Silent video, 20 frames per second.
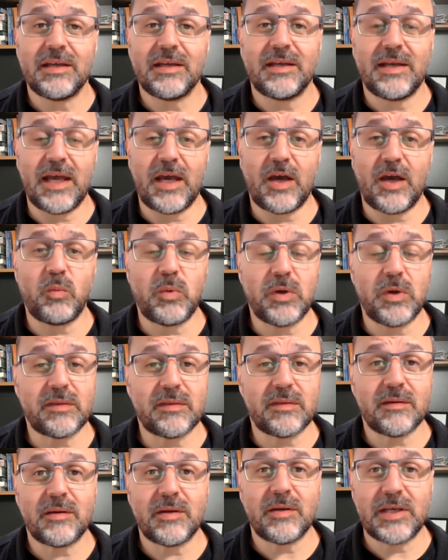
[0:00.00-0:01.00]
Now,
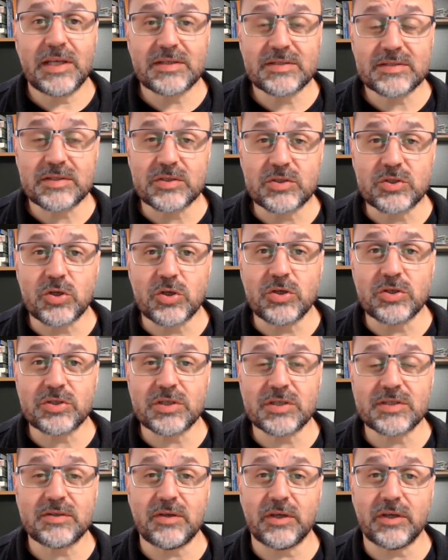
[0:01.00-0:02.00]
with
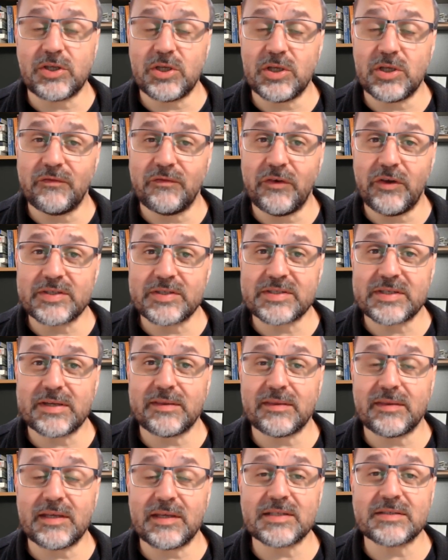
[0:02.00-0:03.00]
institutions like university
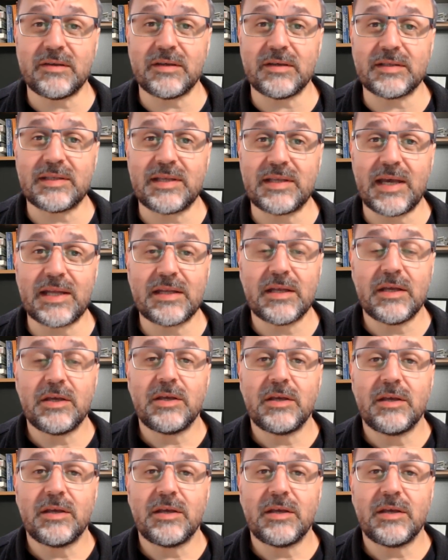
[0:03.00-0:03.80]
and things like that,